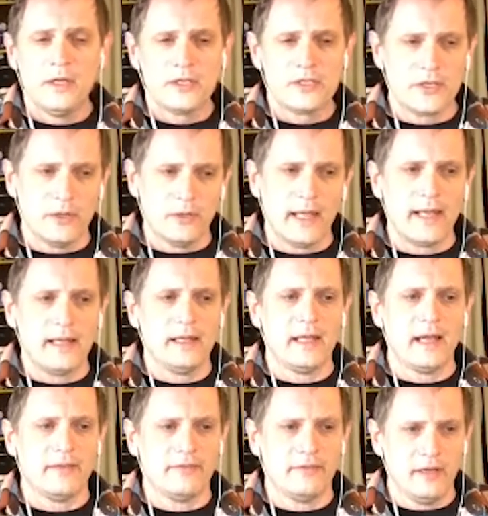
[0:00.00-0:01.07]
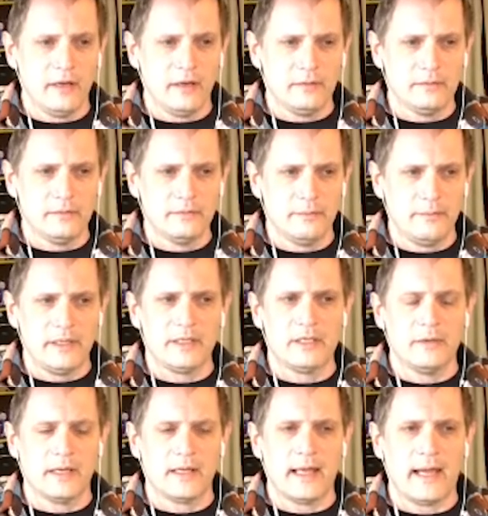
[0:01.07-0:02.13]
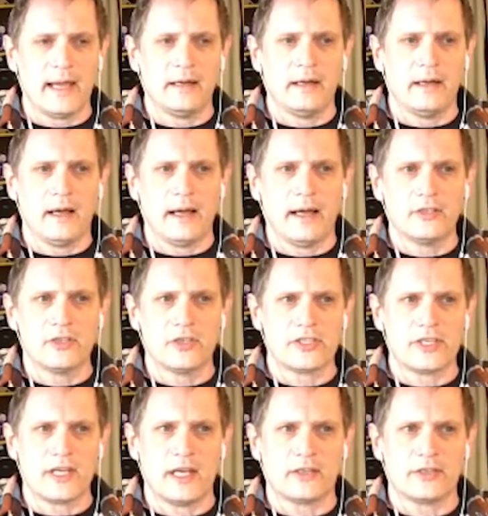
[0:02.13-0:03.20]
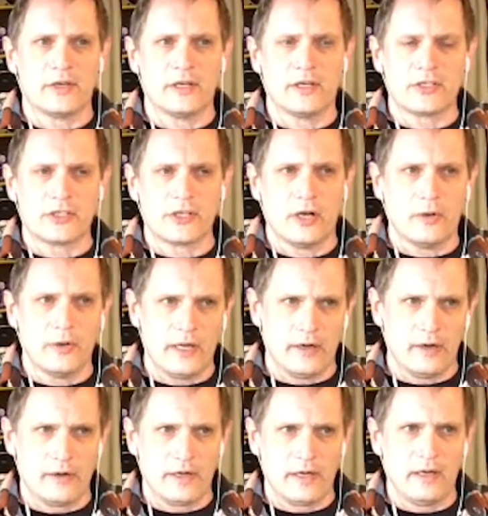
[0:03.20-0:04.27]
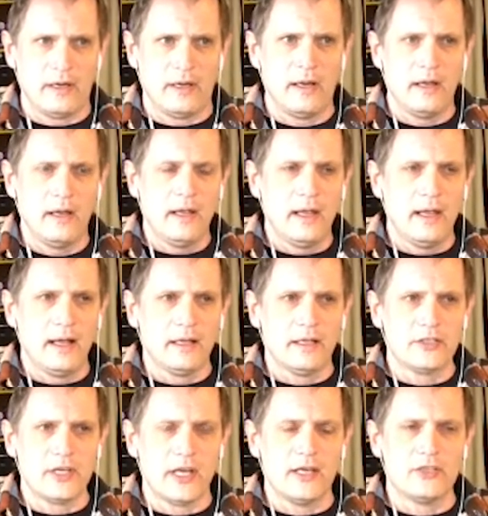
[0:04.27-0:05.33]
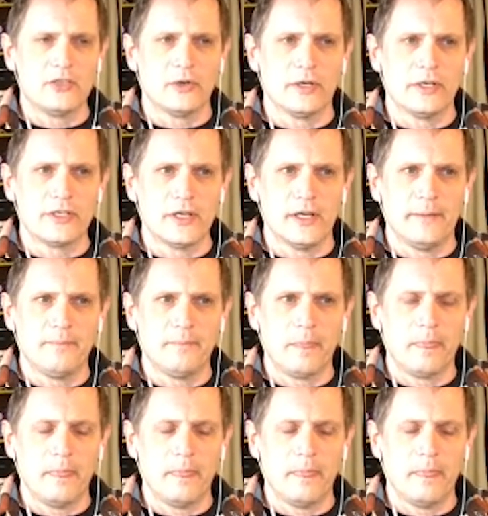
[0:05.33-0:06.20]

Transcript: So lately I've, you know, been doing that. I just entered a show here in LJ, Georgia.